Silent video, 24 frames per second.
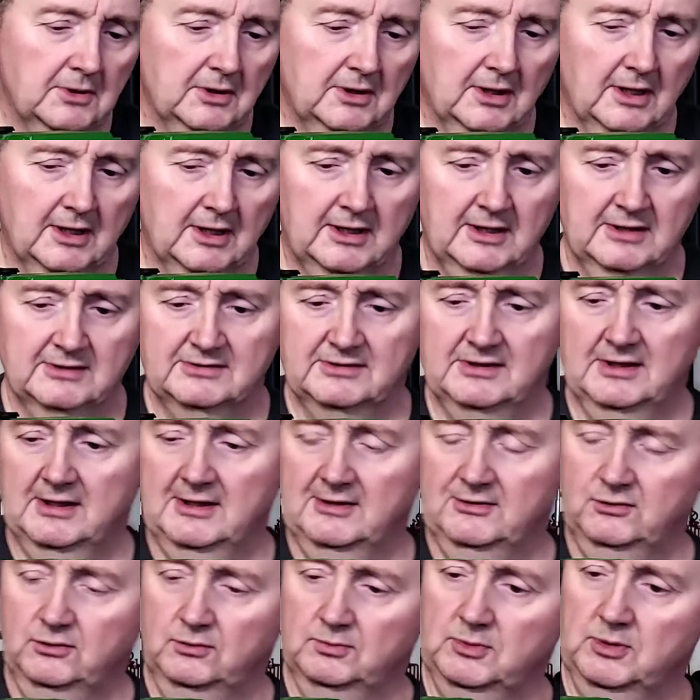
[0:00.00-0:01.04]
But like I said,
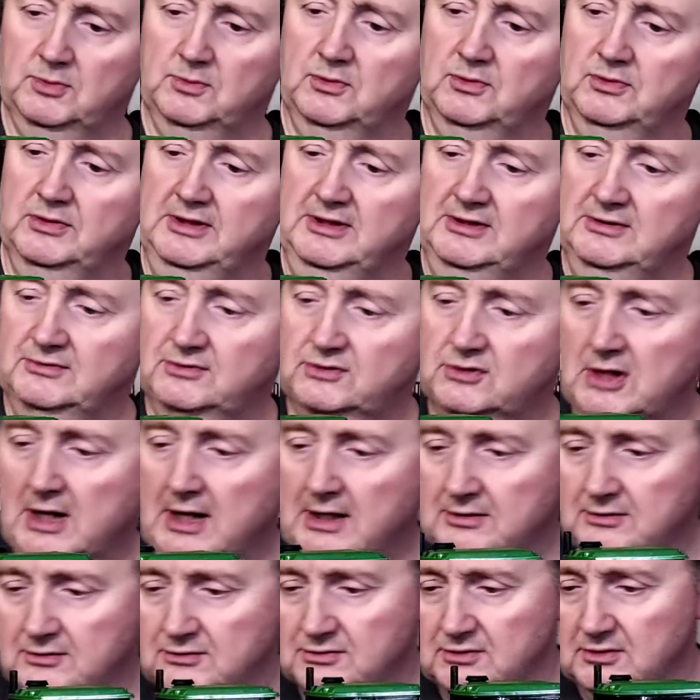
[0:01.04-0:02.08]
I do remember these
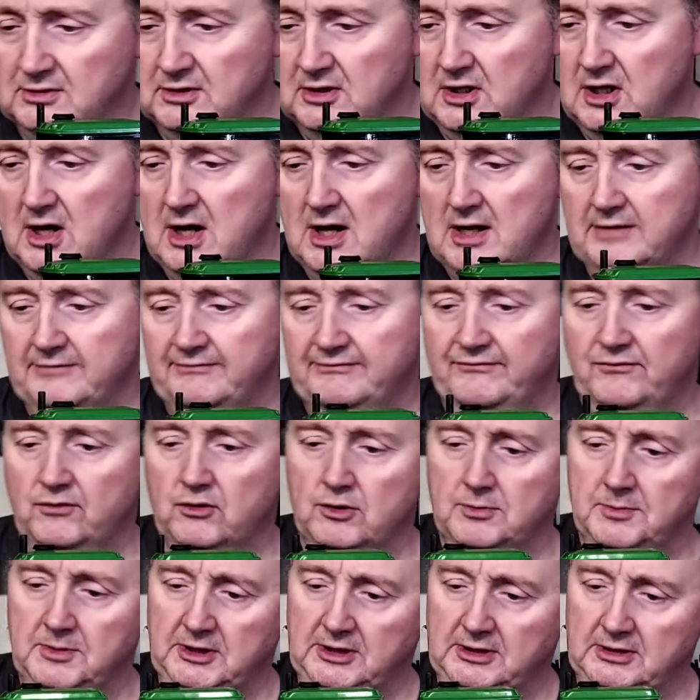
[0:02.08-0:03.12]
tractors a lot
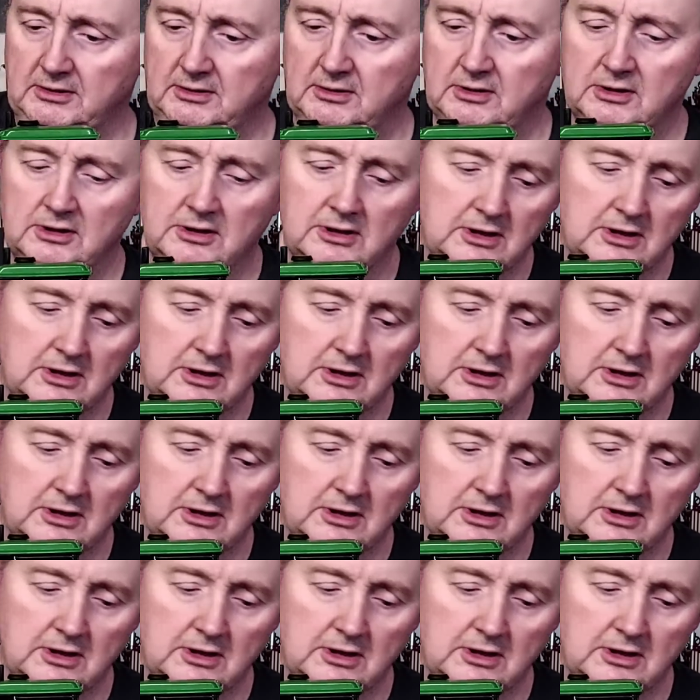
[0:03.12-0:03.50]
farming